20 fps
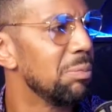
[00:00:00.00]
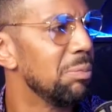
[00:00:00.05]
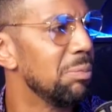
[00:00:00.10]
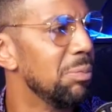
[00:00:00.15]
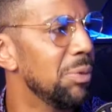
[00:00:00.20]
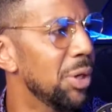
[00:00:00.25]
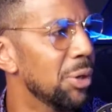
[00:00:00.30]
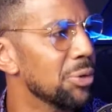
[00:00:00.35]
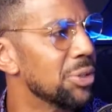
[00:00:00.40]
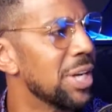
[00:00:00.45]

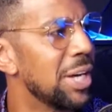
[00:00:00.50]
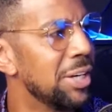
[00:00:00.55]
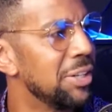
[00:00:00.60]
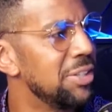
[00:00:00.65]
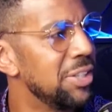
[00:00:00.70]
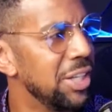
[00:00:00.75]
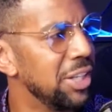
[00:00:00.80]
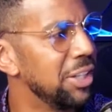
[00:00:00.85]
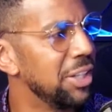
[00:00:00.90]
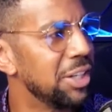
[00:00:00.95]
knows how to
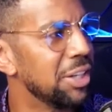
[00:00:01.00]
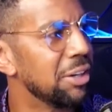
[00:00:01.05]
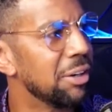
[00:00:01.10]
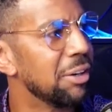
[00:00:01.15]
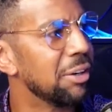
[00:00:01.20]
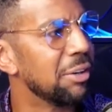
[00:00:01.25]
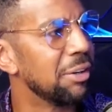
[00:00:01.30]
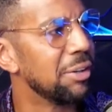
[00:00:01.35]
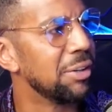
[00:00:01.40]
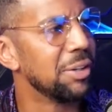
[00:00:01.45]
take
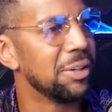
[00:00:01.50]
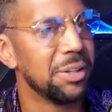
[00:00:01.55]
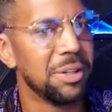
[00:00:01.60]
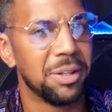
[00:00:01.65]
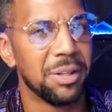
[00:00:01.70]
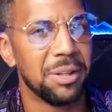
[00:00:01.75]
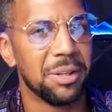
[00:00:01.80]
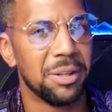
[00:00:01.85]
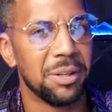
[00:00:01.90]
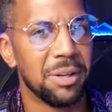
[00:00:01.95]
care
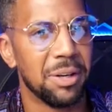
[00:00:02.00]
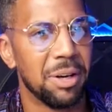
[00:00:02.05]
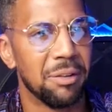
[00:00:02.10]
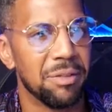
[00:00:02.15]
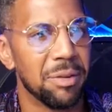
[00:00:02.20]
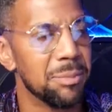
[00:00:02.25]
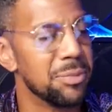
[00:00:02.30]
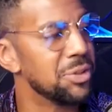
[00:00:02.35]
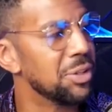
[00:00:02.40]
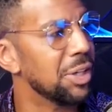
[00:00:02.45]
mm-hmm.
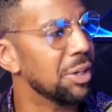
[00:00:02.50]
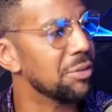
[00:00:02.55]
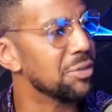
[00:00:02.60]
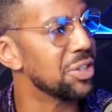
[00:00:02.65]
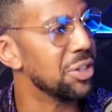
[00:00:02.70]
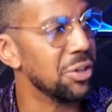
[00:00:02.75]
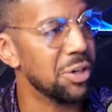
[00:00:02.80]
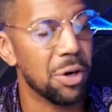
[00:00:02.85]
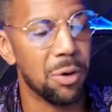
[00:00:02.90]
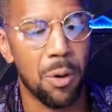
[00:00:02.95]
of
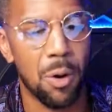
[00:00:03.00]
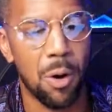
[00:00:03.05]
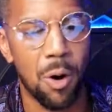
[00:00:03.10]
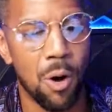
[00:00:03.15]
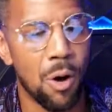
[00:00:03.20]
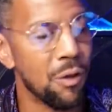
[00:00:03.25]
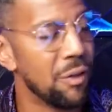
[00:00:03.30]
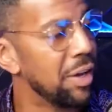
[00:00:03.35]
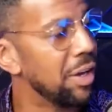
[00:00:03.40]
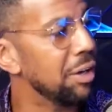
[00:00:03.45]
themselves and know
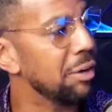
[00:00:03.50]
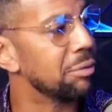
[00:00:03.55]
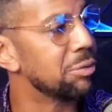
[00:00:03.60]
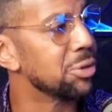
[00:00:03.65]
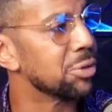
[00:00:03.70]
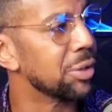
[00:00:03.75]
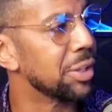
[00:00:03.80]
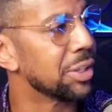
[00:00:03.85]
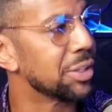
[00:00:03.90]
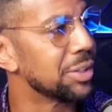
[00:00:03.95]
all the health
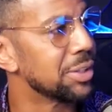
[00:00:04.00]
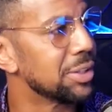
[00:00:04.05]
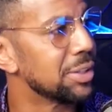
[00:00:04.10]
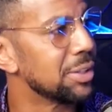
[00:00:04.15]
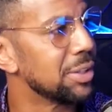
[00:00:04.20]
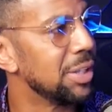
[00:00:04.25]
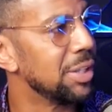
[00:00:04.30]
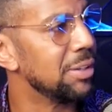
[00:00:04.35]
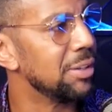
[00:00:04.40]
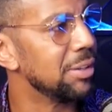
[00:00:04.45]
tricks
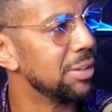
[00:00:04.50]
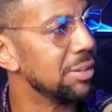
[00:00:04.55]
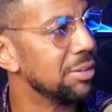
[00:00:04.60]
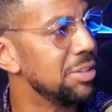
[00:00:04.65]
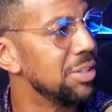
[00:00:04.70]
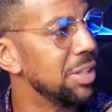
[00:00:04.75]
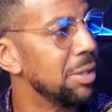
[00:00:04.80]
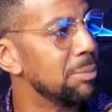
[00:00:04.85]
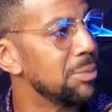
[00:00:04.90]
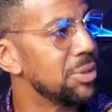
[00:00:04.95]
and, and
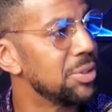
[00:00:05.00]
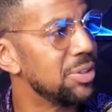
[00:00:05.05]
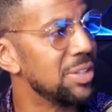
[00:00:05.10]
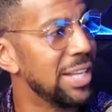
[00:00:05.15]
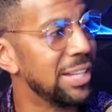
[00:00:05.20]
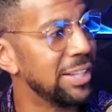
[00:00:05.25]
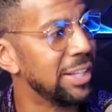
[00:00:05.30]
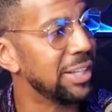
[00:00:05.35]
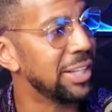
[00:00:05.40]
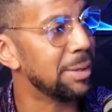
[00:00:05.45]
yeah. tips
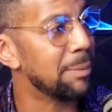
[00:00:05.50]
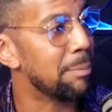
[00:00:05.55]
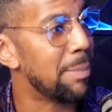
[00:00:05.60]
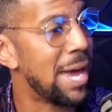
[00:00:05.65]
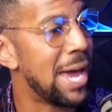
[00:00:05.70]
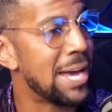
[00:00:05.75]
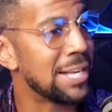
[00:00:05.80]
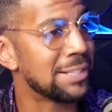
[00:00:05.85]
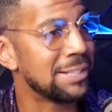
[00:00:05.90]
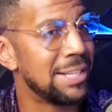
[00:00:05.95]
that they can
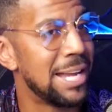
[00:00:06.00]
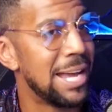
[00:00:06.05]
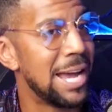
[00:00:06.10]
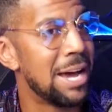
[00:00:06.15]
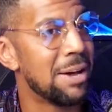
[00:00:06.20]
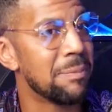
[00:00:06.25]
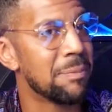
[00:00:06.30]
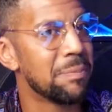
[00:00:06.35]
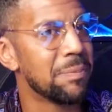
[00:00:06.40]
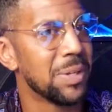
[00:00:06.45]
pass
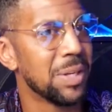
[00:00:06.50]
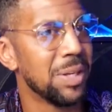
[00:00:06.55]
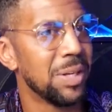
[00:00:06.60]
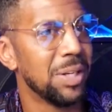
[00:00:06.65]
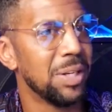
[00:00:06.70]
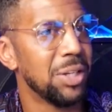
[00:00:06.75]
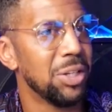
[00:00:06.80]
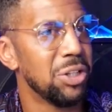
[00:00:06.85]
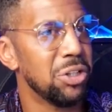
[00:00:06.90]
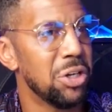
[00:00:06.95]
down.
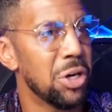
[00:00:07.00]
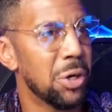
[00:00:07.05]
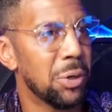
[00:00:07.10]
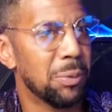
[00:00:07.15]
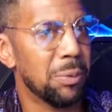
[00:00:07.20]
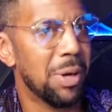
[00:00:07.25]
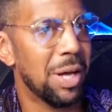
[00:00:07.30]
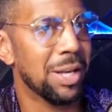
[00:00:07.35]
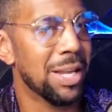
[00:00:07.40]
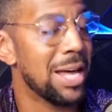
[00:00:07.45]
You
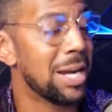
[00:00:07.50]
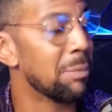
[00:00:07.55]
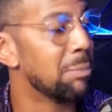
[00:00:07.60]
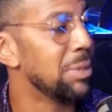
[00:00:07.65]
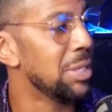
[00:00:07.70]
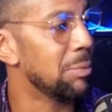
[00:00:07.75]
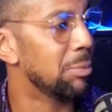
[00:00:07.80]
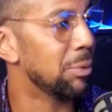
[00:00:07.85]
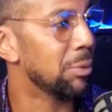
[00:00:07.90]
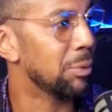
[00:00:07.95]
know, a lot of
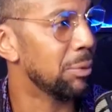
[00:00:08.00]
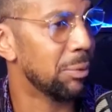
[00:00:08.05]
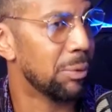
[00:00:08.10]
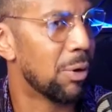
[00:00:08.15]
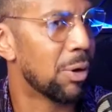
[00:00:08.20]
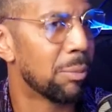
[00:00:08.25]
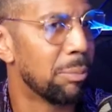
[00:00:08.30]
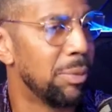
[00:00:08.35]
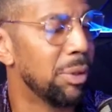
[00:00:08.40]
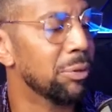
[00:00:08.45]
people
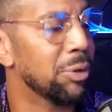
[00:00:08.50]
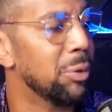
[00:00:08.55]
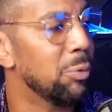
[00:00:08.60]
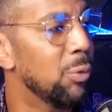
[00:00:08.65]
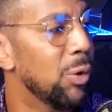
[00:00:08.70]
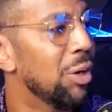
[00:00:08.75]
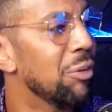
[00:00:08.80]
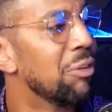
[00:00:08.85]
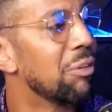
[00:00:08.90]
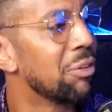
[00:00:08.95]
are building
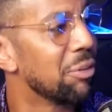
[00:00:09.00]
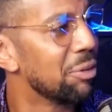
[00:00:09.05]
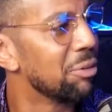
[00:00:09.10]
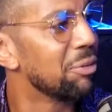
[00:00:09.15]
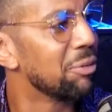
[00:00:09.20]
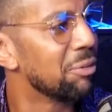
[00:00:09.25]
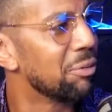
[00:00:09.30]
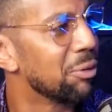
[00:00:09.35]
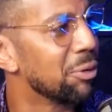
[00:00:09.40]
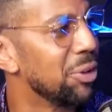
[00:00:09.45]
wealth
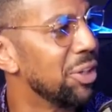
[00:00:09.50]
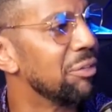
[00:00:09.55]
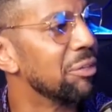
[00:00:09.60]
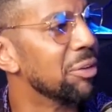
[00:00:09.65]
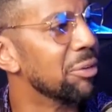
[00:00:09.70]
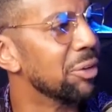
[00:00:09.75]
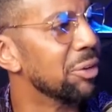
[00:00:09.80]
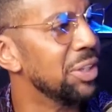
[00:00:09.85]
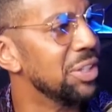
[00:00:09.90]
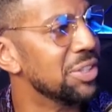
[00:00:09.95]
for
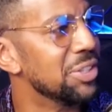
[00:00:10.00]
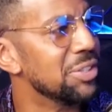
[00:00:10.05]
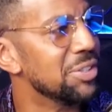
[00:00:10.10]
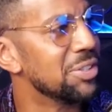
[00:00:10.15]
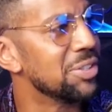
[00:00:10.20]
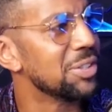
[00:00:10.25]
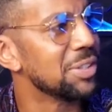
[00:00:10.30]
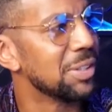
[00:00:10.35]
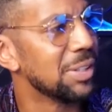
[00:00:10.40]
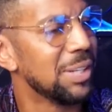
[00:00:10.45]
different
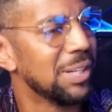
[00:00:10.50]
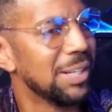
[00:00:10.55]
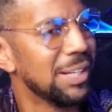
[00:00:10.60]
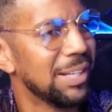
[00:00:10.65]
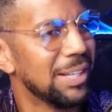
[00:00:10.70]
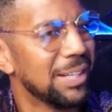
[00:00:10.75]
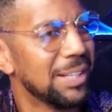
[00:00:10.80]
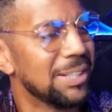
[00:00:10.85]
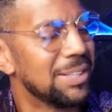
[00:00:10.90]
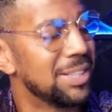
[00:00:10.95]
reasons. Mm-hmm.
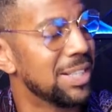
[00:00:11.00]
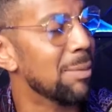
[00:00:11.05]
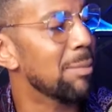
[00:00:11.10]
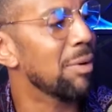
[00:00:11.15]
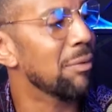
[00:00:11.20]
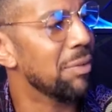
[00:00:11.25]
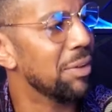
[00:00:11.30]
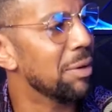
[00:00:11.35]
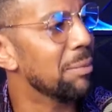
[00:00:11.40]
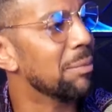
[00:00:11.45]
Some
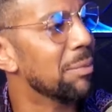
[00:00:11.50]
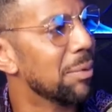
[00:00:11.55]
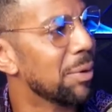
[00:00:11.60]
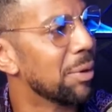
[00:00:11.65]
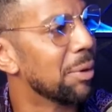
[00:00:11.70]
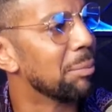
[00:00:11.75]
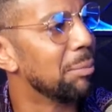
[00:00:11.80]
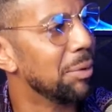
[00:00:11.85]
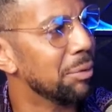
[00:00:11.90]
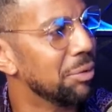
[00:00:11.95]
of them
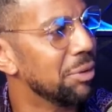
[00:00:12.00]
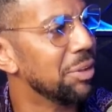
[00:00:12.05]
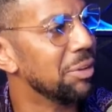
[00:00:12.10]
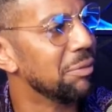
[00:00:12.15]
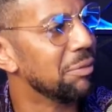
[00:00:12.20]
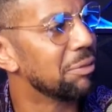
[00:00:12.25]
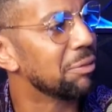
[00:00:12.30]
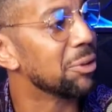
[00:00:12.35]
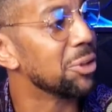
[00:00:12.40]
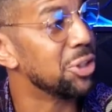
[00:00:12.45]
are
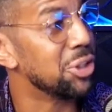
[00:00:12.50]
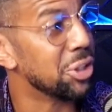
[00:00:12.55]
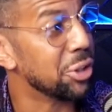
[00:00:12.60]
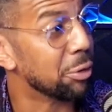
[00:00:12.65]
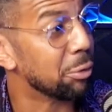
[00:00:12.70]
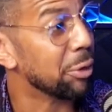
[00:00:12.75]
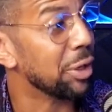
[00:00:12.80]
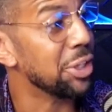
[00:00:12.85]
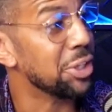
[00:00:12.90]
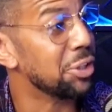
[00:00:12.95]
building for
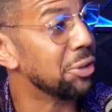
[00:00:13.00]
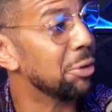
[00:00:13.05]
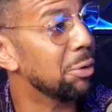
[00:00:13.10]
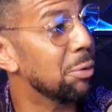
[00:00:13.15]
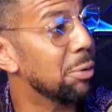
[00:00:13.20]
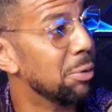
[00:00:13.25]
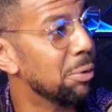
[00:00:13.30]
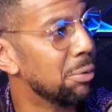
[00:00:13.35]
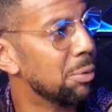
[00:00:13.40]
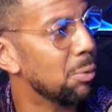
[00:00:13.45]

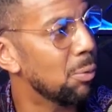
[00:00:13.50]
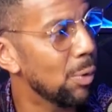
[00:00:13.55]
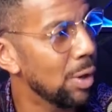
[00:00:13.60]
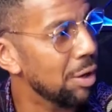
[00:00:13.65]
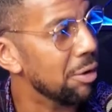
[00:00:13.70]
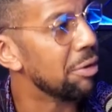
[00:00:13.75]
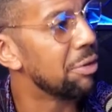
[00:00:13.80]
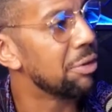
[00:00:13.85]
generational wealth.